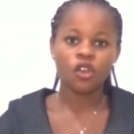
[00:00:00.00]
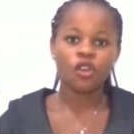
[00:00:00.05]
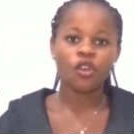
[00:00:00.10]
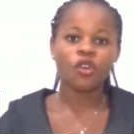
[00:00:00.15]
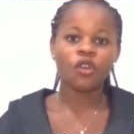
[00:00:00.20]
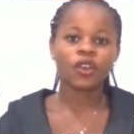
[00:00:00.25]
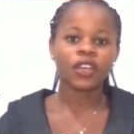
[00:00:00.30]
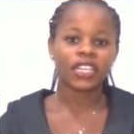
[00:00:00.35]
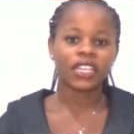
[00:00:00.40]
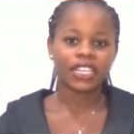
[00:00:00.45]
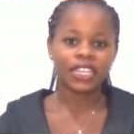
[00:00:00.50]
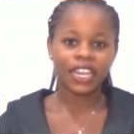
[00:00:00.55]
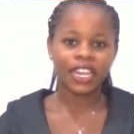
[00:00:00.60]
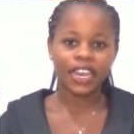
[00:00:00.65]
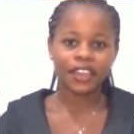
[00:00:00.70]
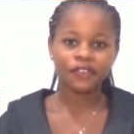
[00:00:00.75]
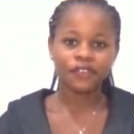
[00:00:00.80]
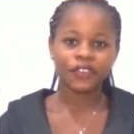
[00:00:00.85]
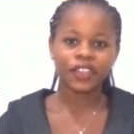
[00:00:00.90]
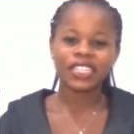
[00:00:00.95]
or a
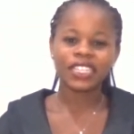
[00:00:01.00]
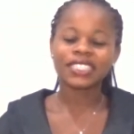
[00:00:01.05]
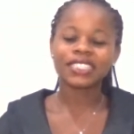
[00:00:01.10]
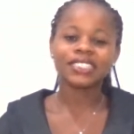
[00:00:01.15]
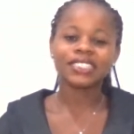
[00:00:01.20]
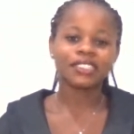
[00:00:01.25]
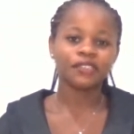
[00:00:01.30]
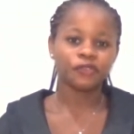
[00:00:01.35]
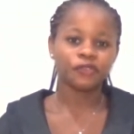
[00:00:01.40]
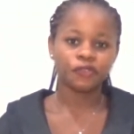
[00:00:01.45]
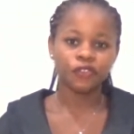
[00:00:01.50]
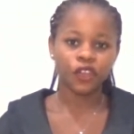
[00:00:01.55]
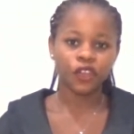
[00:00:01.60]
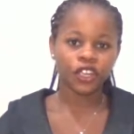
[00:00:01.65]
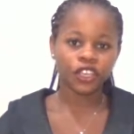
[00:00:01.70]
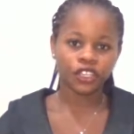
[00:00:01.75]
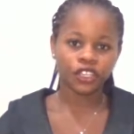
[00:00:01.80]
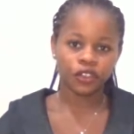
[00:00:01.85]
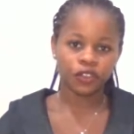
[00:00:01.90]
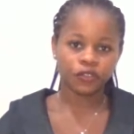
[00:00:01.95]
life is
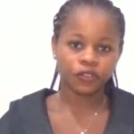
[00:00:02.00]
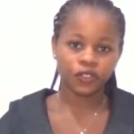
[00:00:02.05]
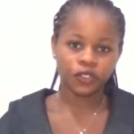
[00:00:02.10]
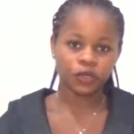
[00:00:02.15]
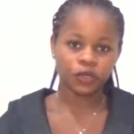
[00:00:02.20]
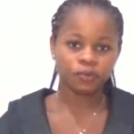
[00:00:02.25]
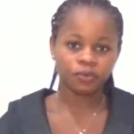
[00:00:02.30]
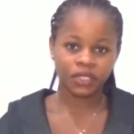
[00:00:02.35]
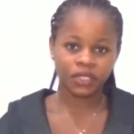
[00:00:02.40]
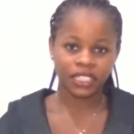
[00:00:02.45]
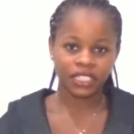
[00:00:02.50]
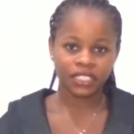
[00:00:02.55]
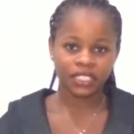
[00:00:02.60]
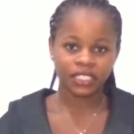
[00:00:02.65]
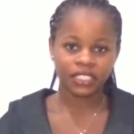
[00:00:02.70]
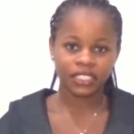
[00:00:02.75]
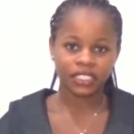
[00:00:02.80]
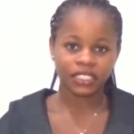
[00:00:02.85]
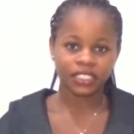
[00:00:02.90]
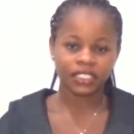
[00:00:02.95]
devoid of something.